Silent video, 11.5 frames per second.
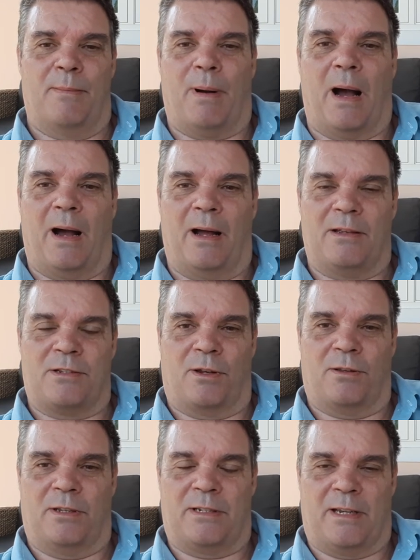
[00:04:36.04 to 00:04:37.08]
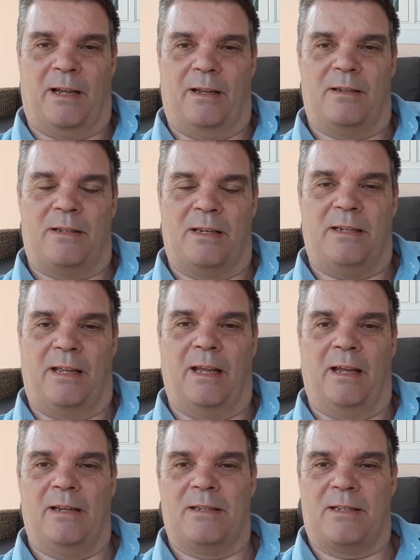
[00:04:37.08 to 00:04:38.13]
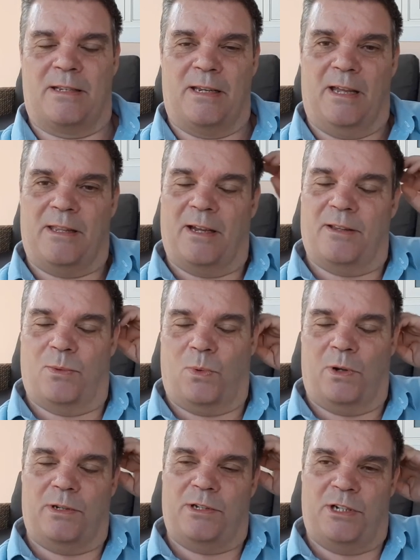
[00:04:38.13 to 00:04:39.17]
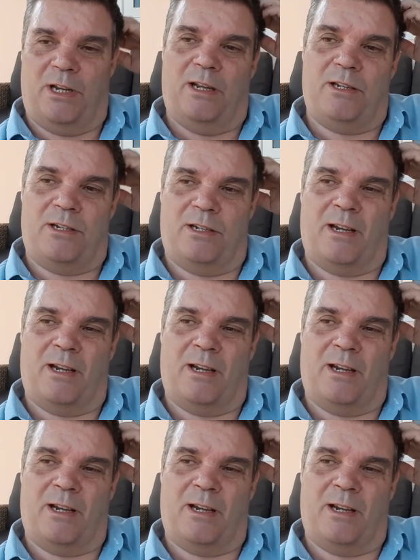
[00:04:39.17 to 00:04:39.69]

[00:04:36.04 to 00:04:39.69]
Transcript: bars on the tires, indicators to say that they want to change it.